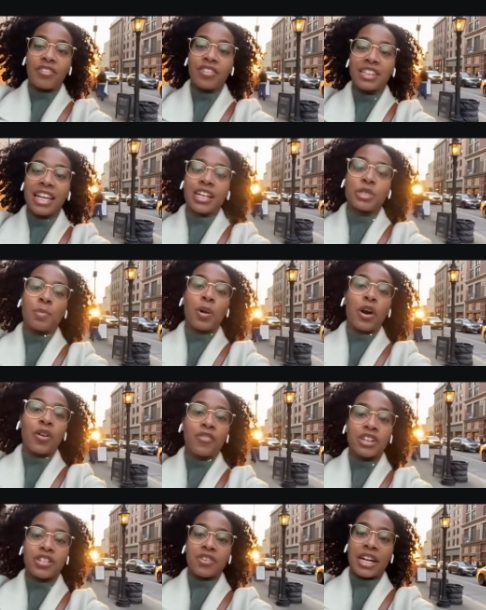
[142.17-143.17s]
The light is
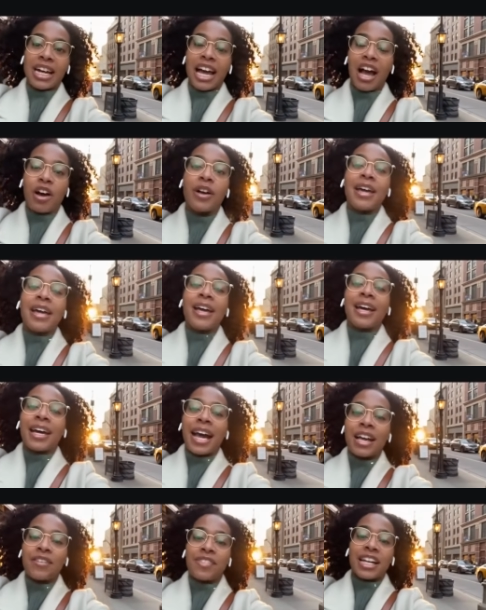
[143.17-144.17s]
perfect right now,
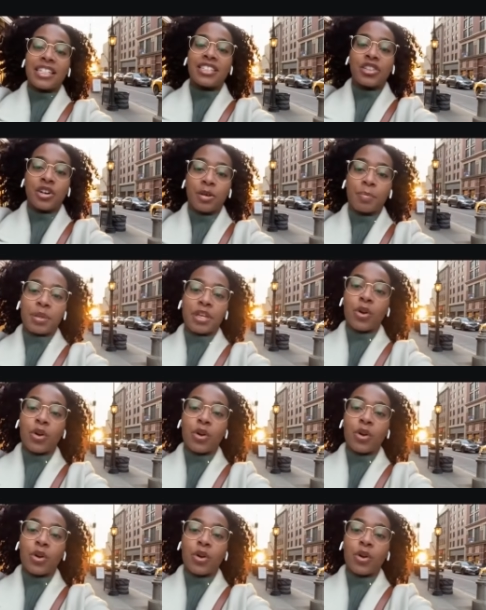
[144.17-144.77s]
kind of that syrupy